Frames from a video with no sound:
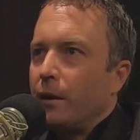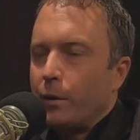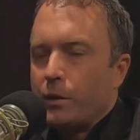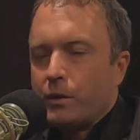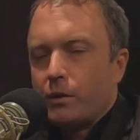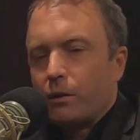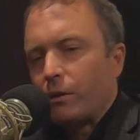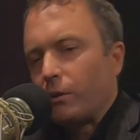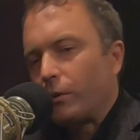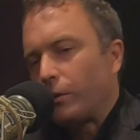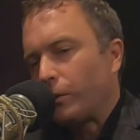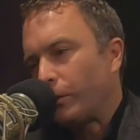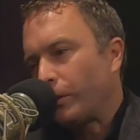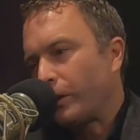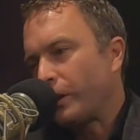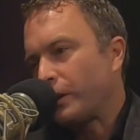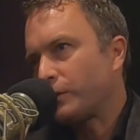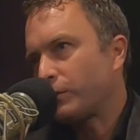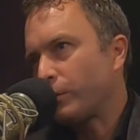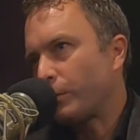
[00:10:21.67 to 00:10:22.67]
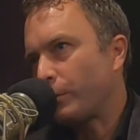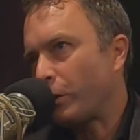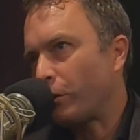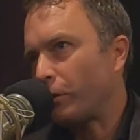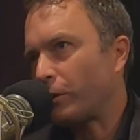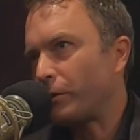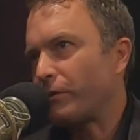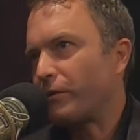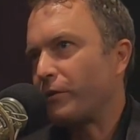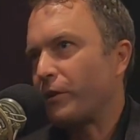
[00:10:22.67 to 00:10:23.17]
And we took the learnings from
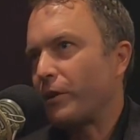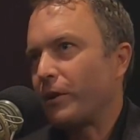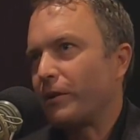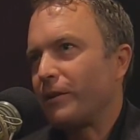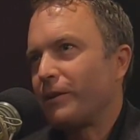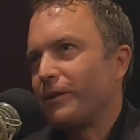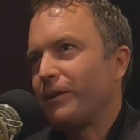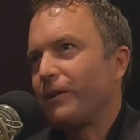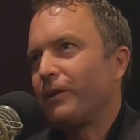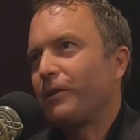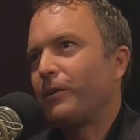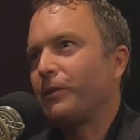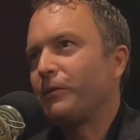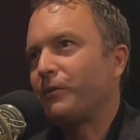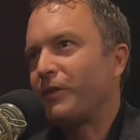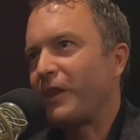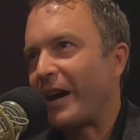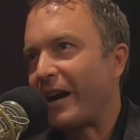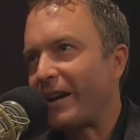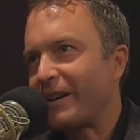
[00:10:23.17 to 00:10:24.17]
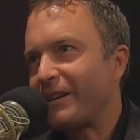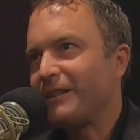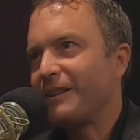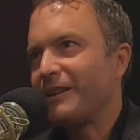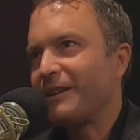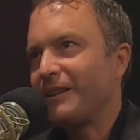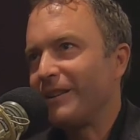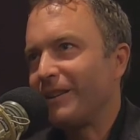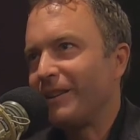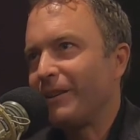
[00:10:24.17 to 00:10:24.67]
all of that in
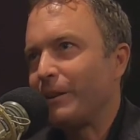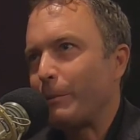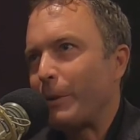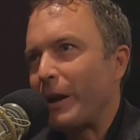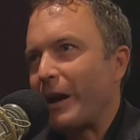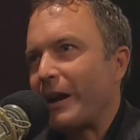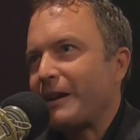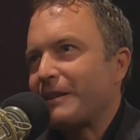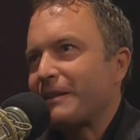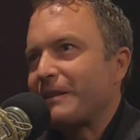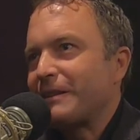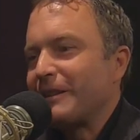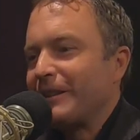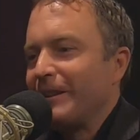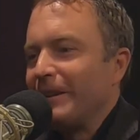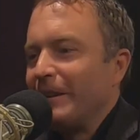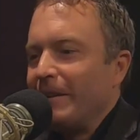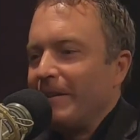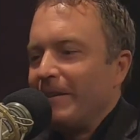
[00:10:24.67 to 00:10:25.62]
the past,